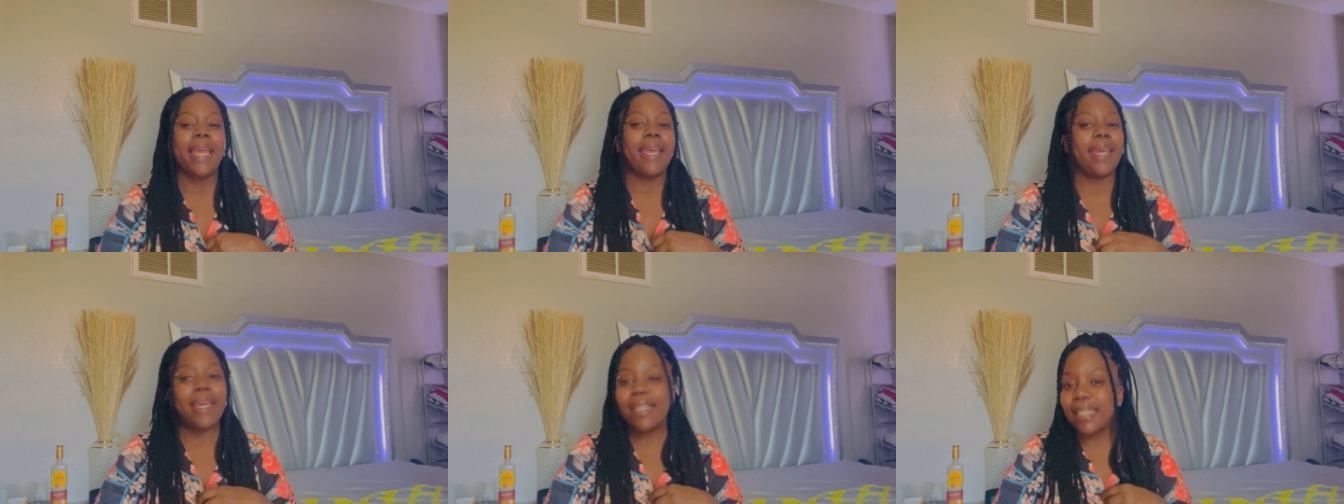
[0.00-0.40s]

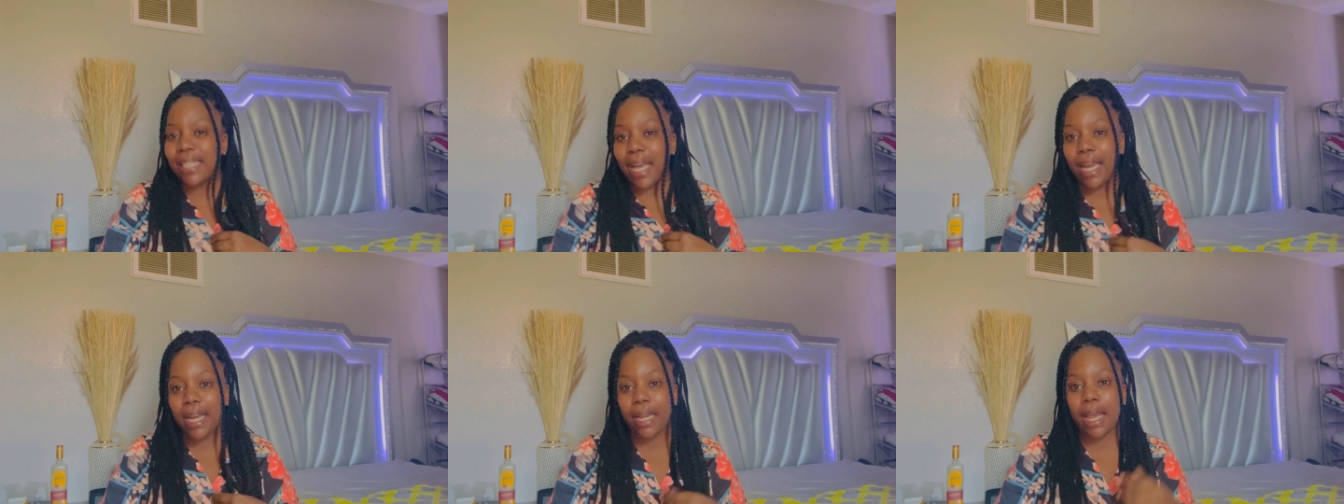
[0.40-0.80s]

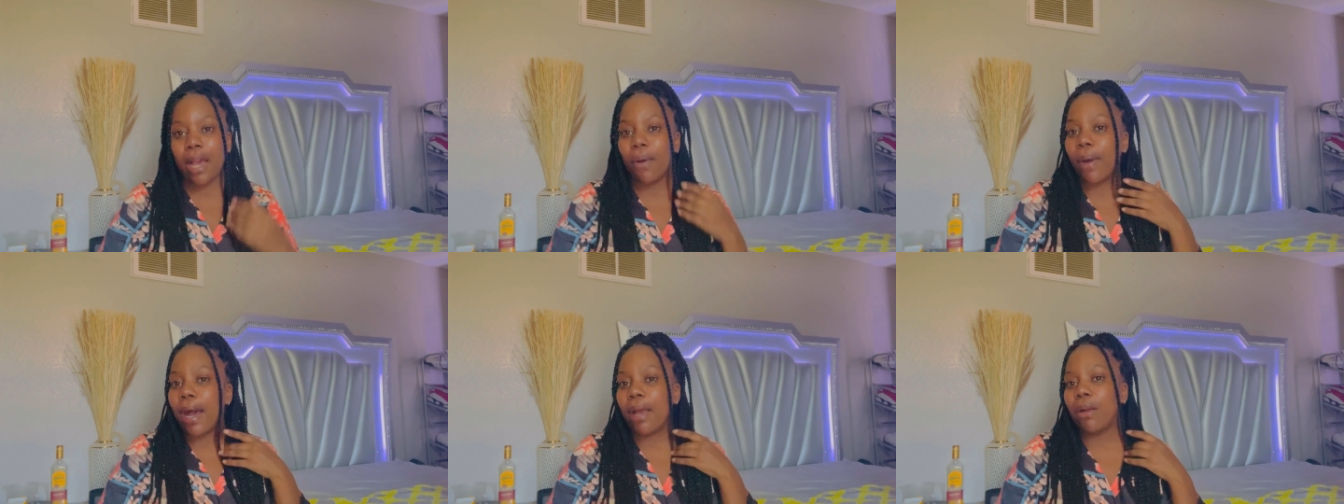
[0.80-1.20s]
inside and
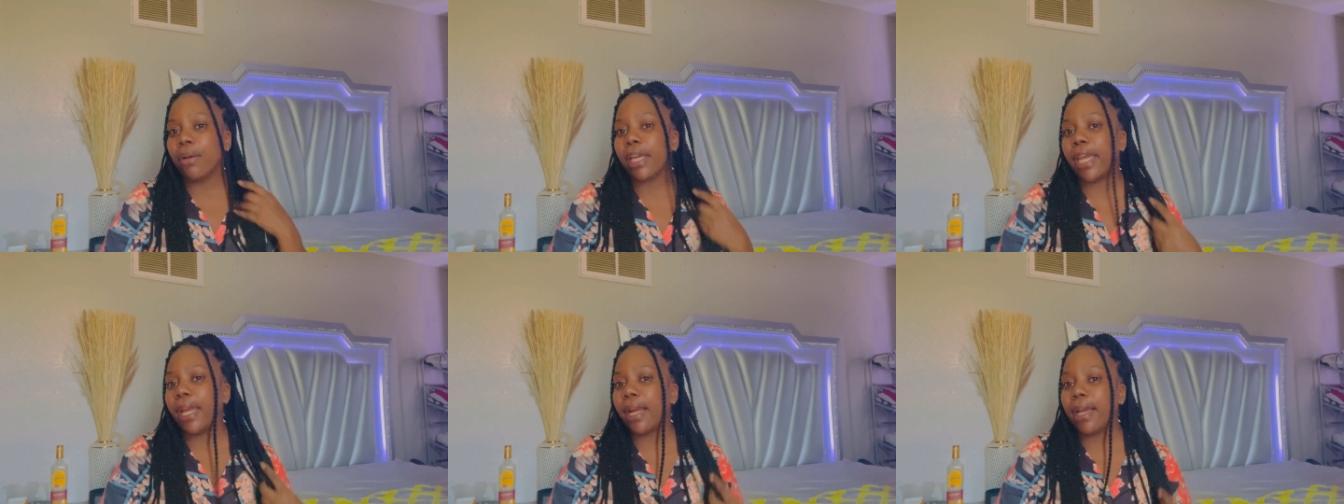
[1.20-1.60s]
out. I don't
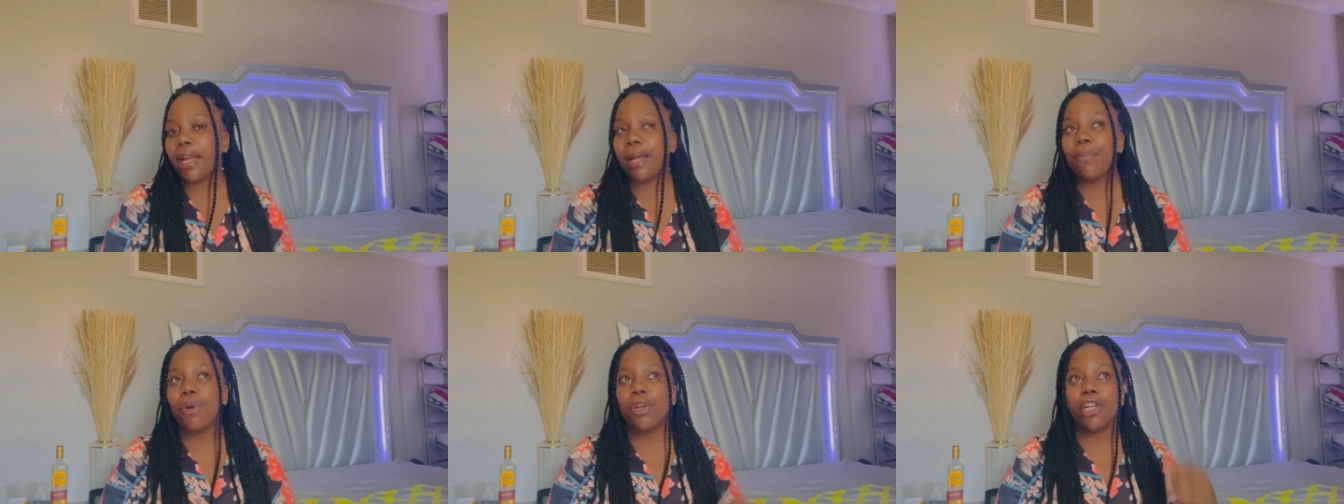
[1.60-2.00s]
care. And
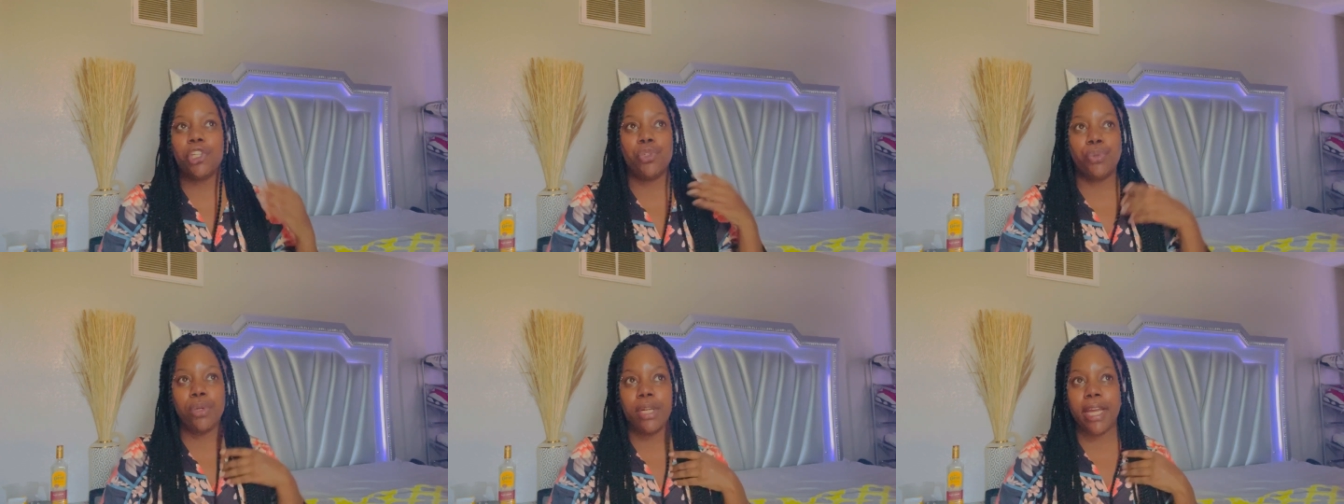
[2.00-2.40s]
I'm going to
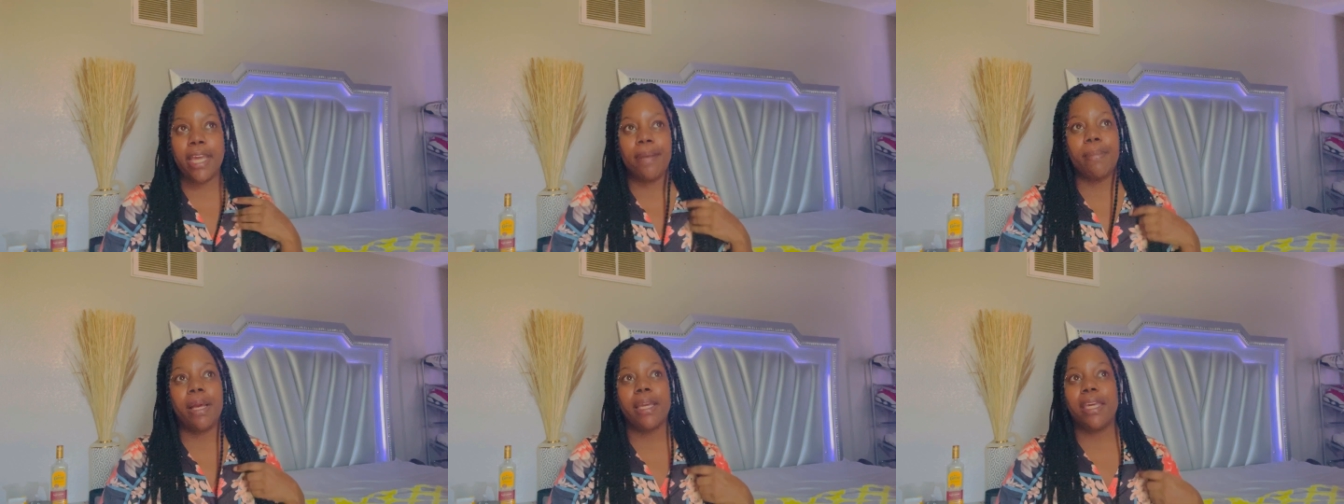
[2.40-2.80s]
drill that
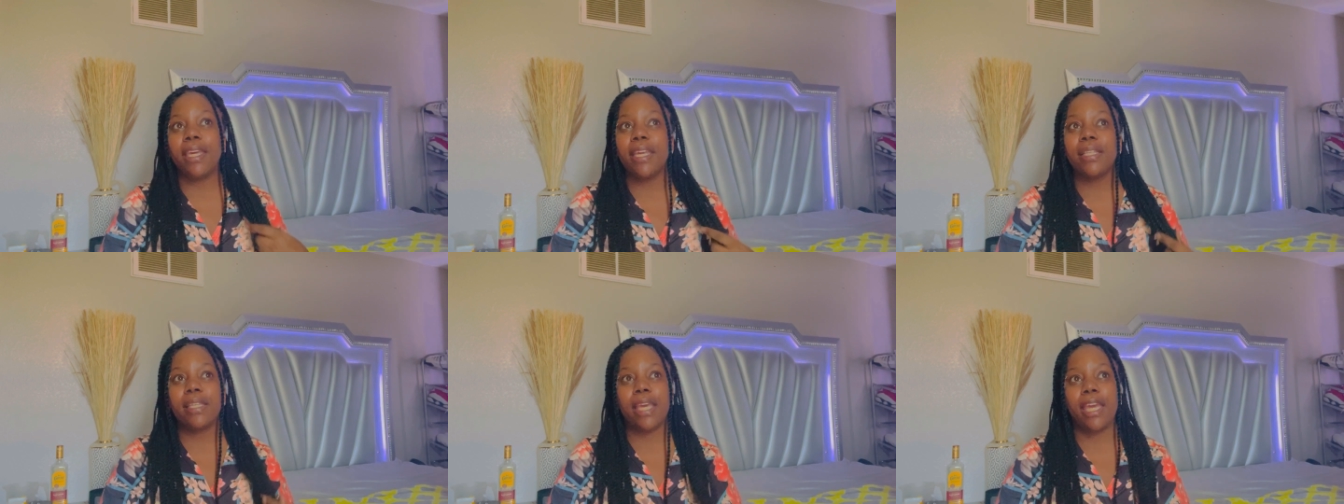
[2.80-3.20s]
in my
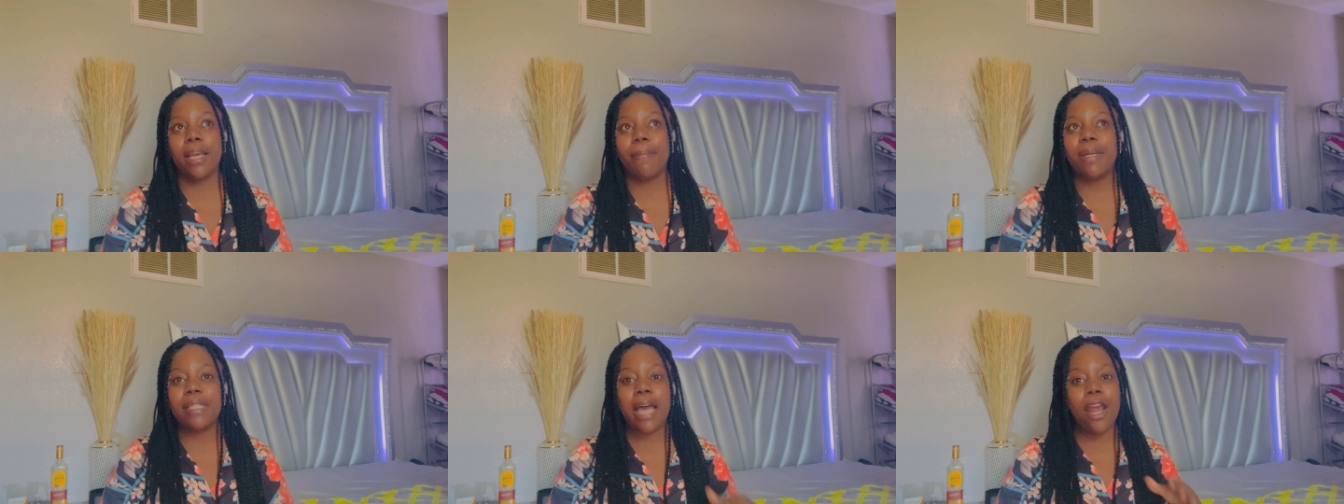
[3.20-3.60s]
kids' head because